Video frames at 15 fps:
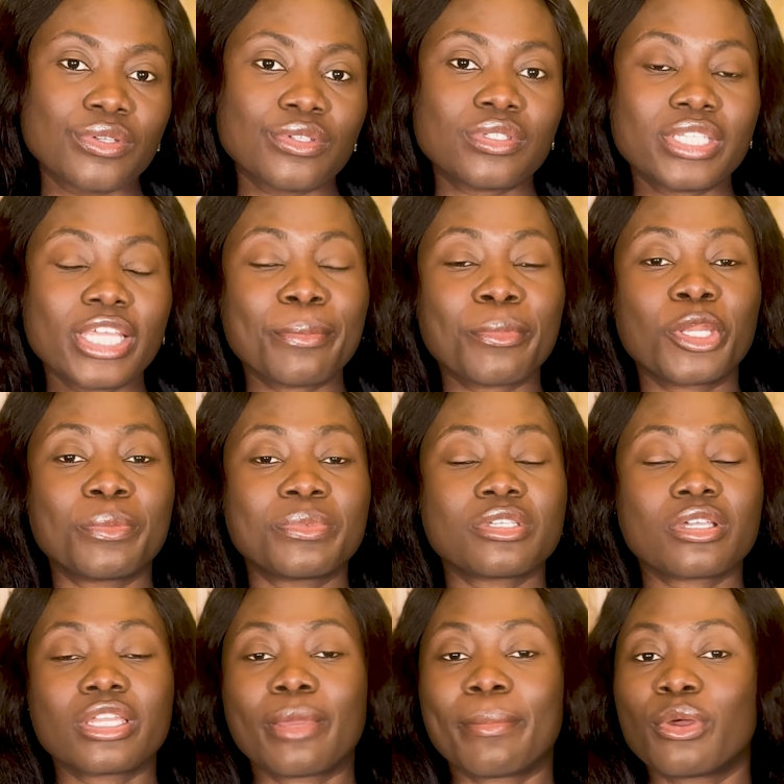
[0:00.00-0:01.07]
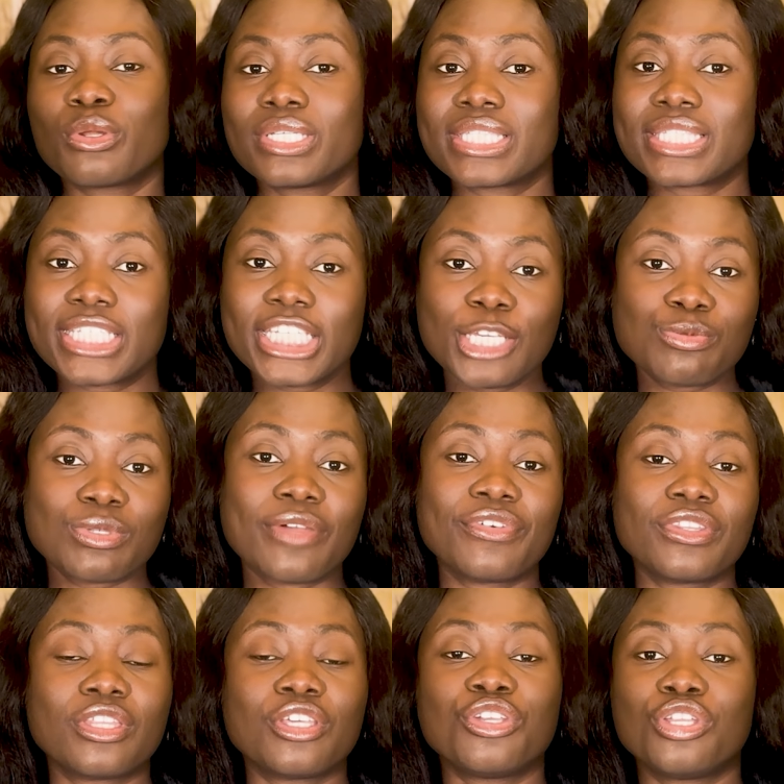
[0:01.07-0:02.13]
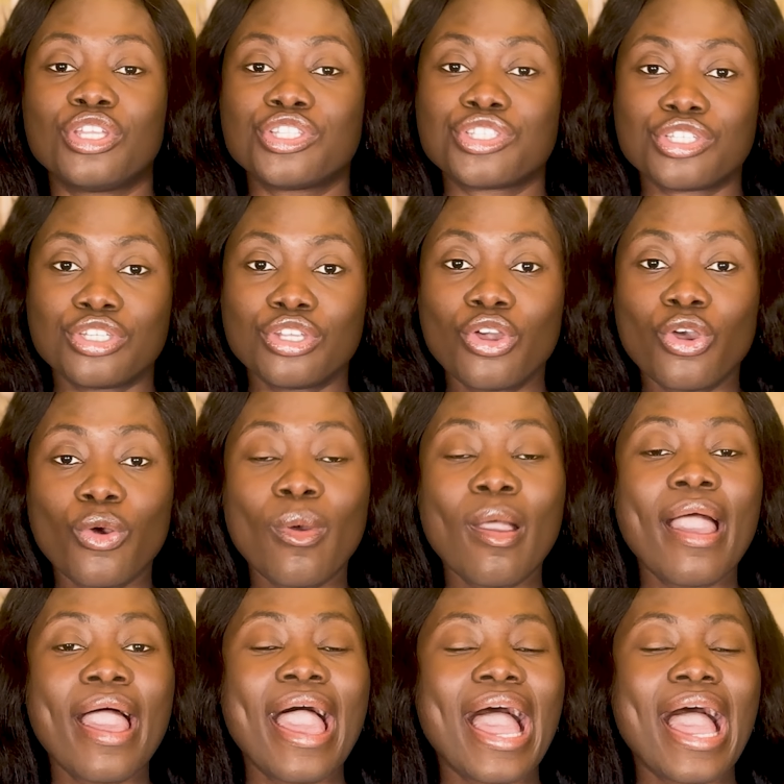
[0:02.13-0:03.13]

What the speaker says: So today I'm going to be talking about the tips, everything you need to know.